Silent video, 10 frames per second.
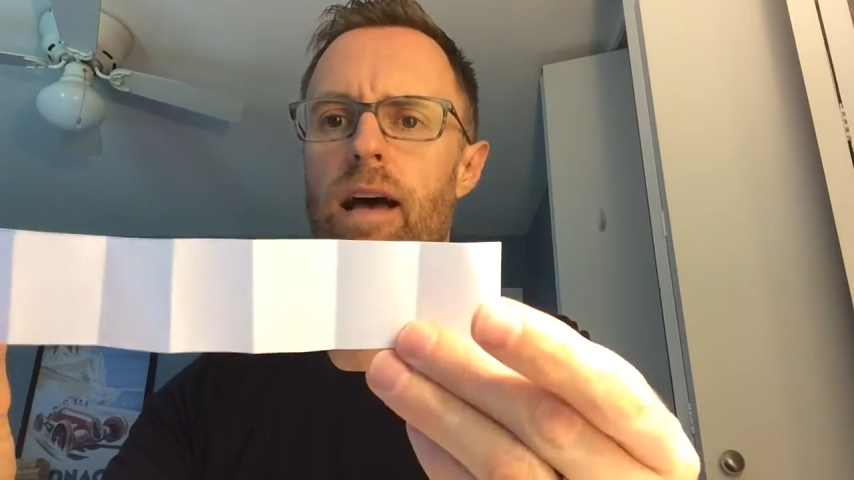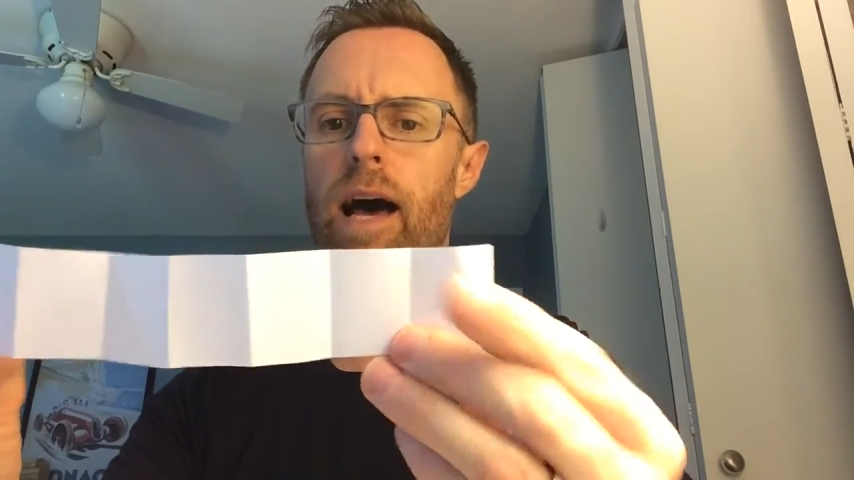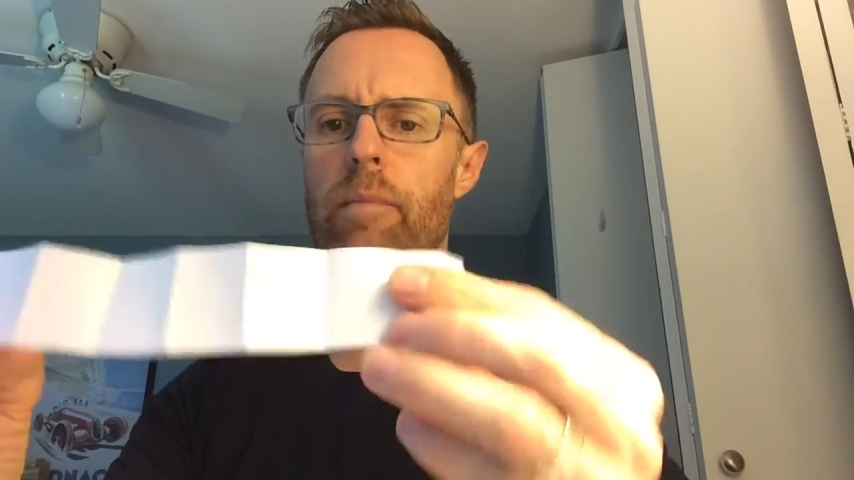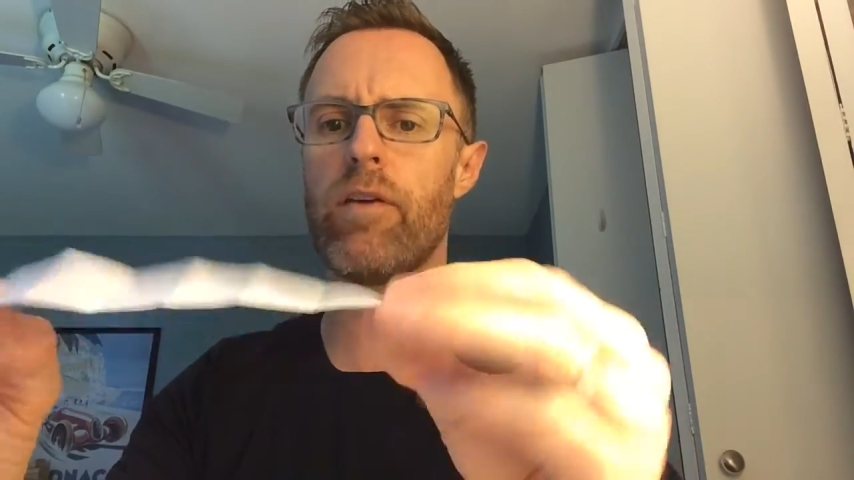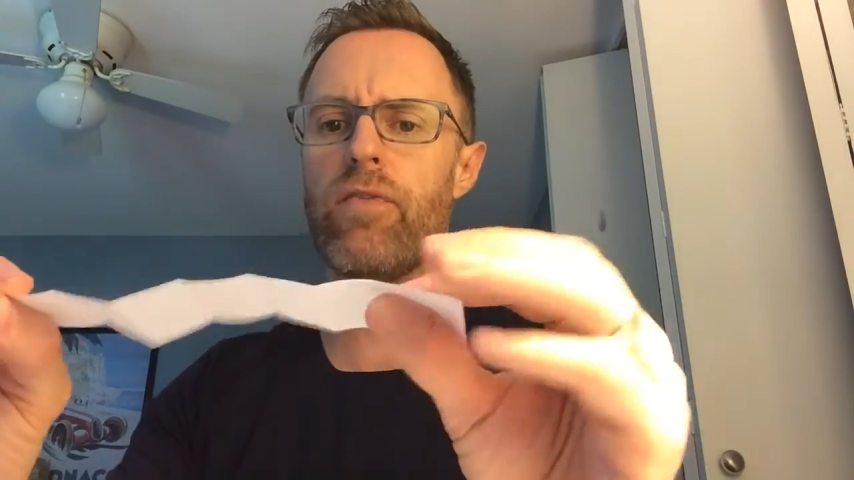
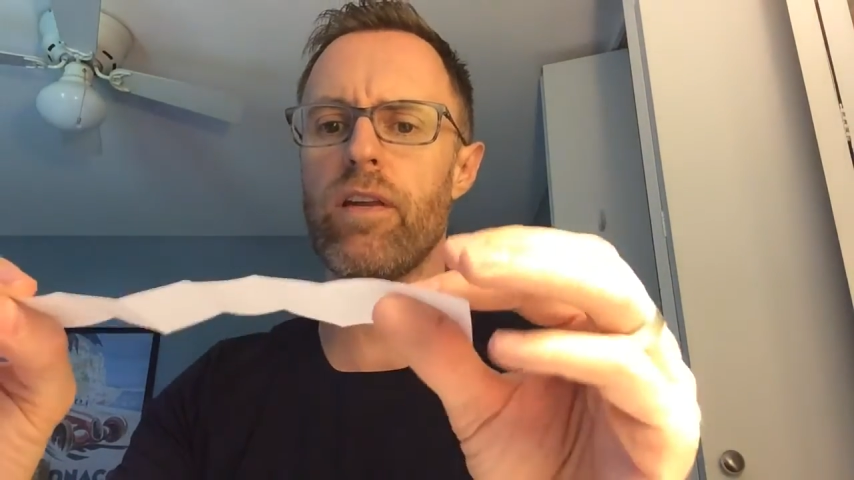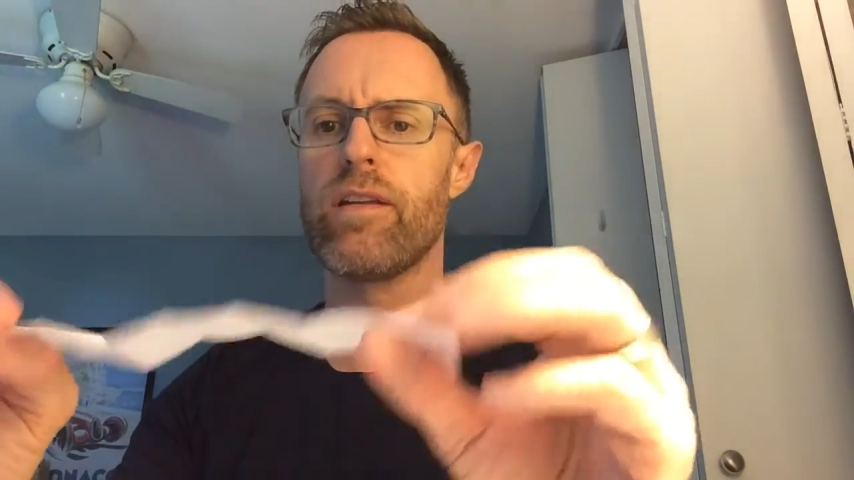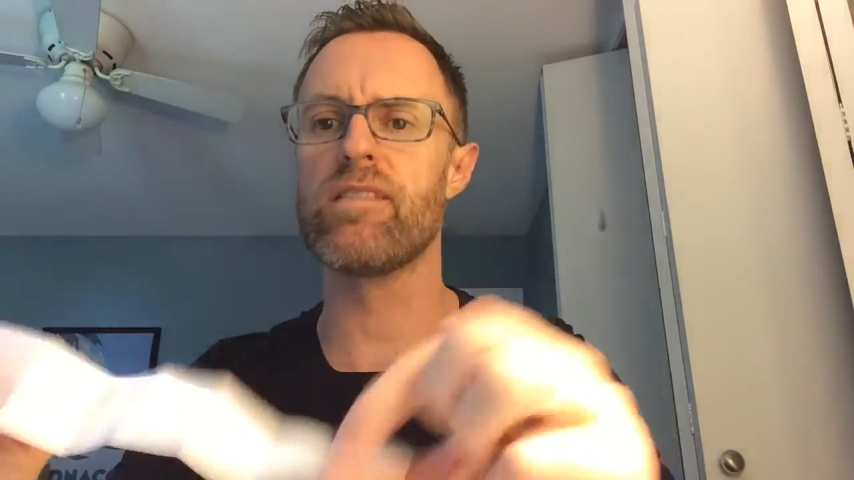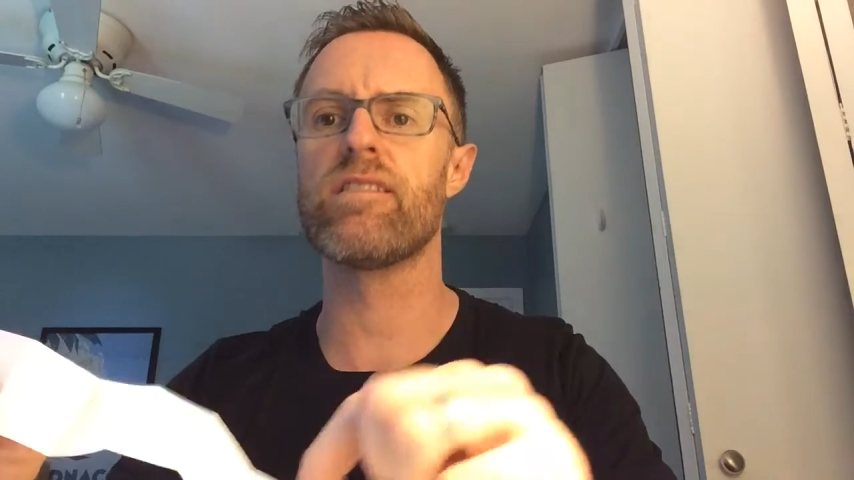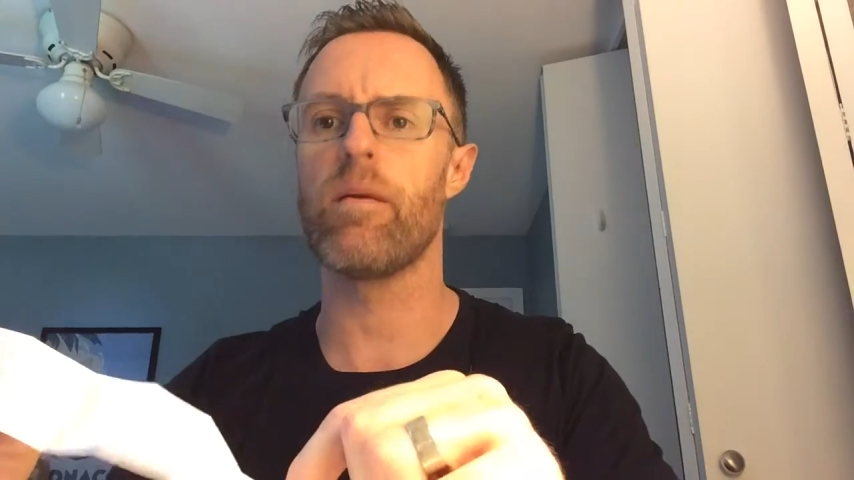I'm going to fill
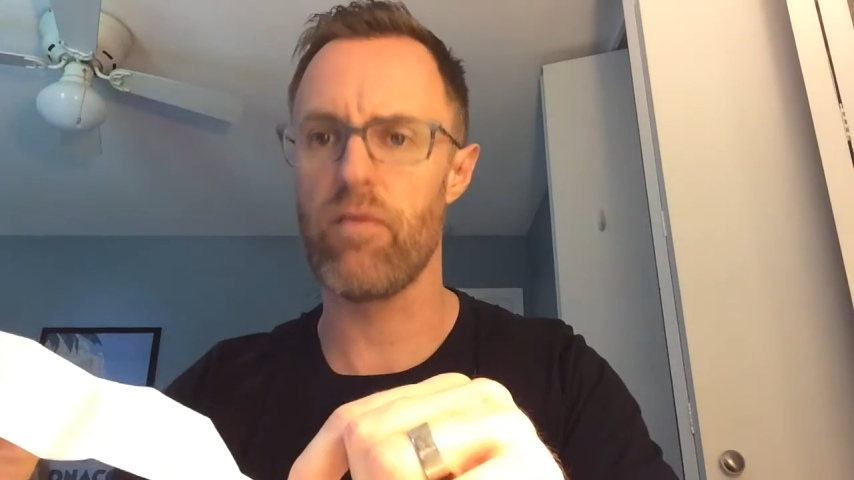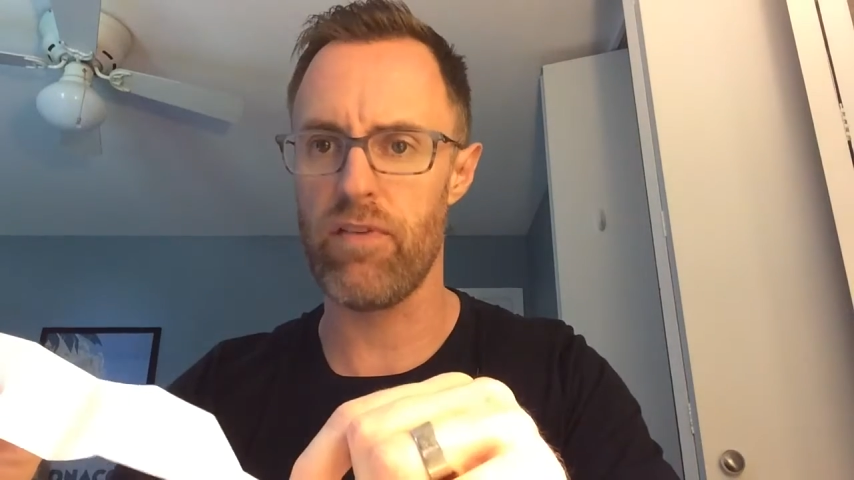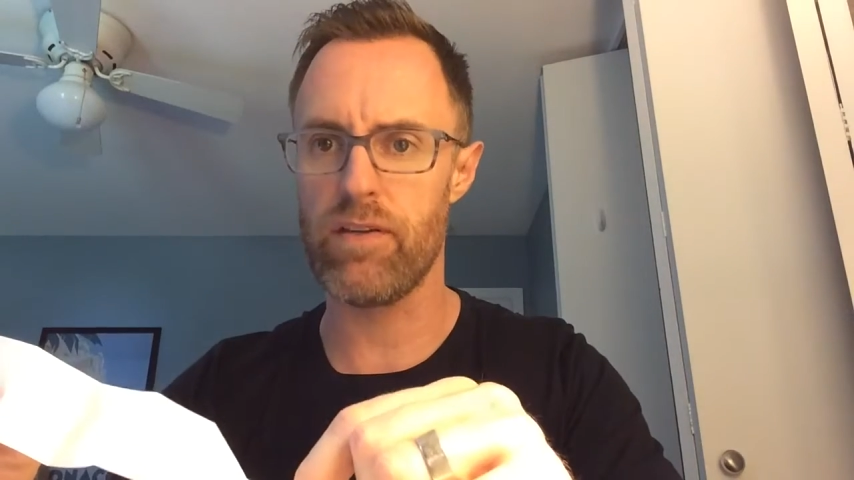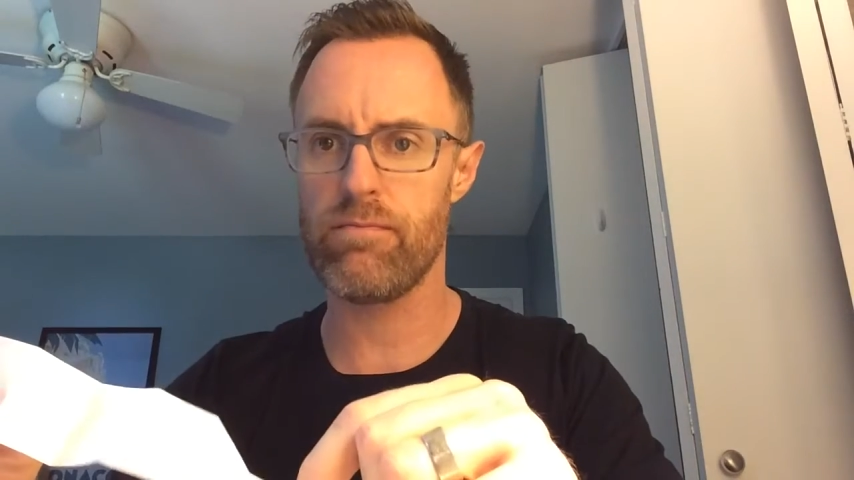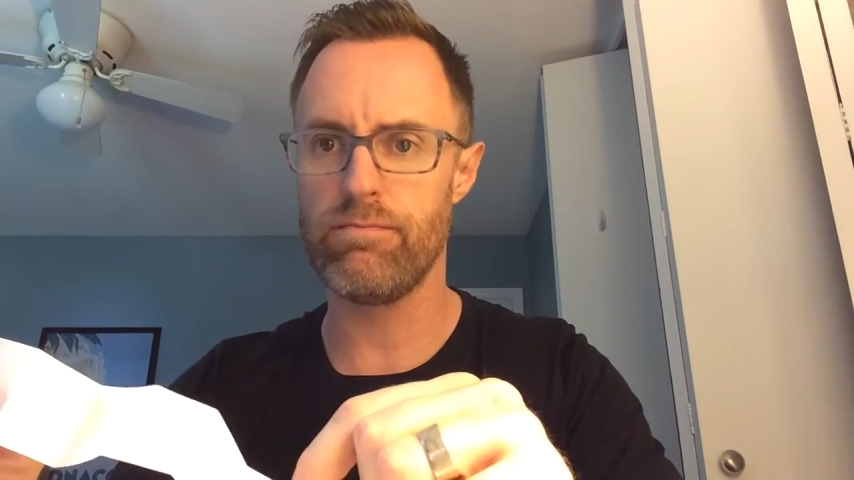in some of
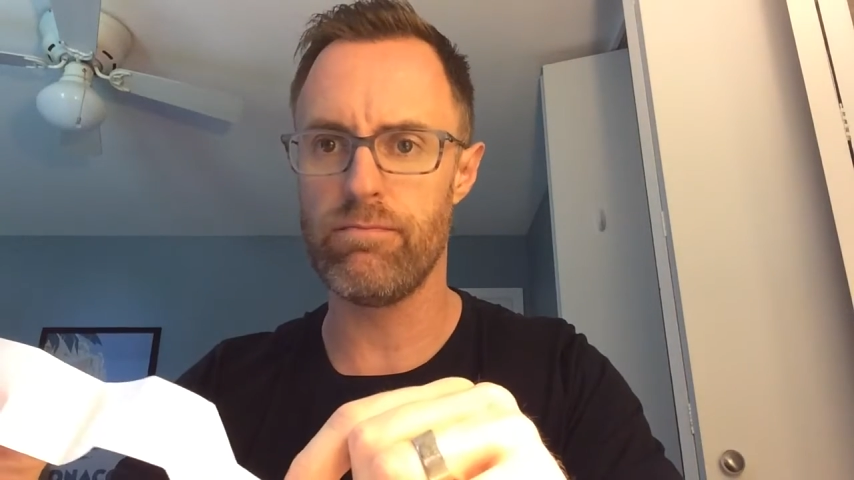it.